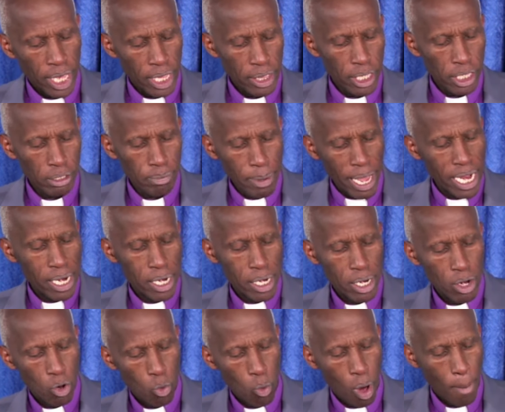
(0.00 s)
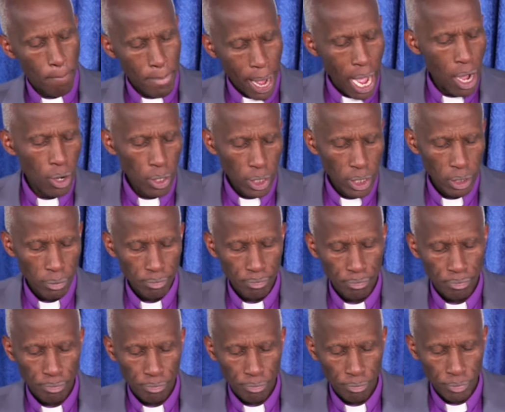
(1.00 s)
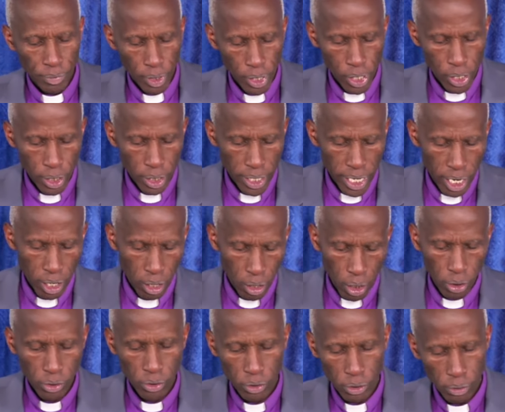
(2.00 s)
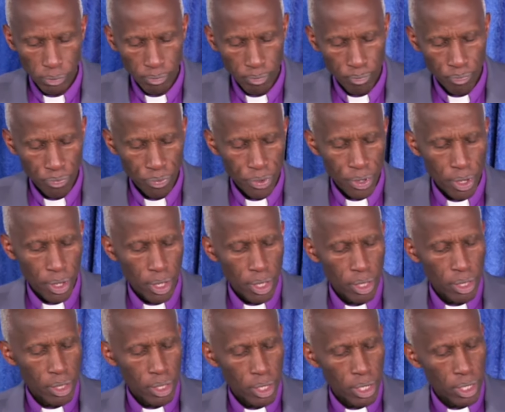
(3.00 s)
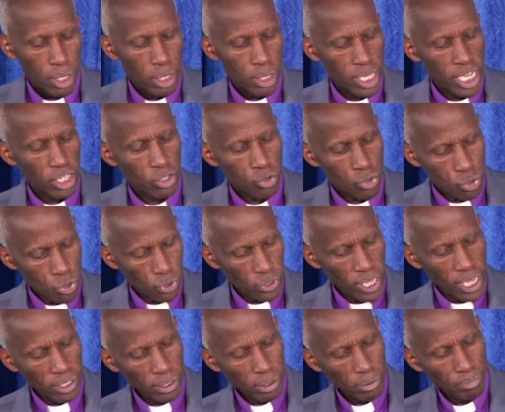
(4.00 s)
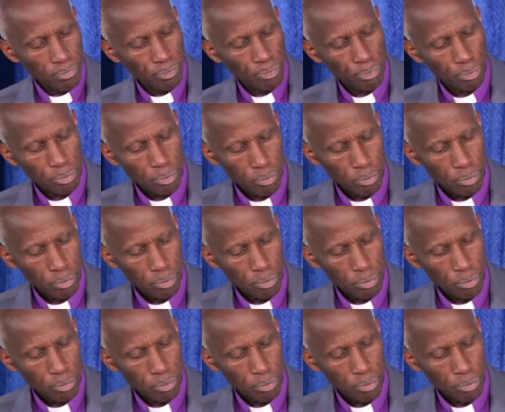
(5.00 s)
Then these men were bowed in their coats, their trousers,